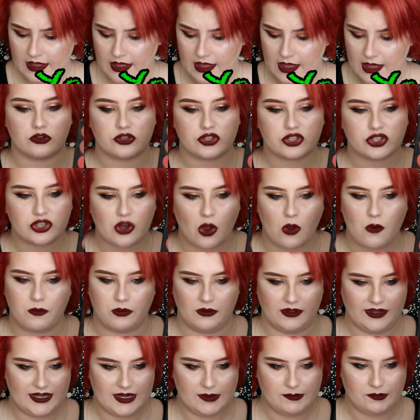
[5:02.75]
They're so
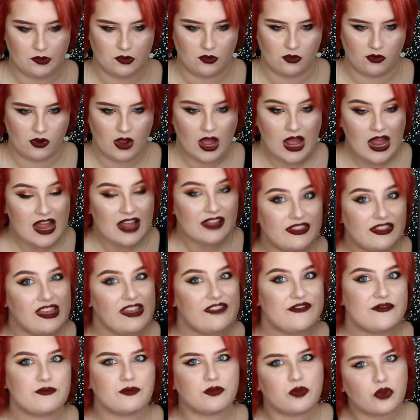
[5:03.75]
blendable.
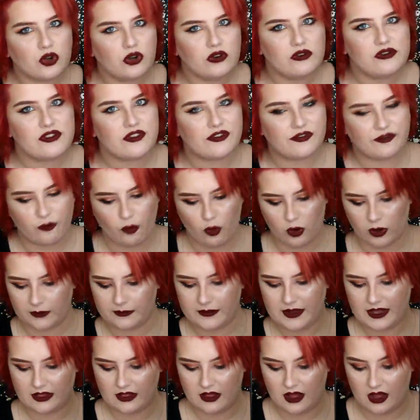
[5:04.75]
They've improved the
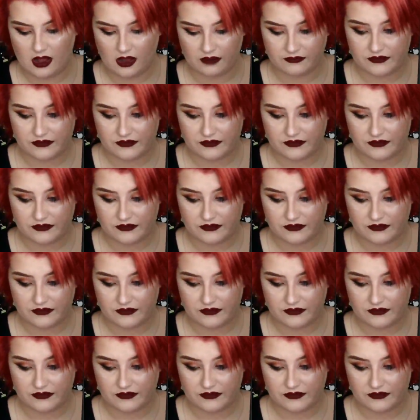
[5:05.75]
formula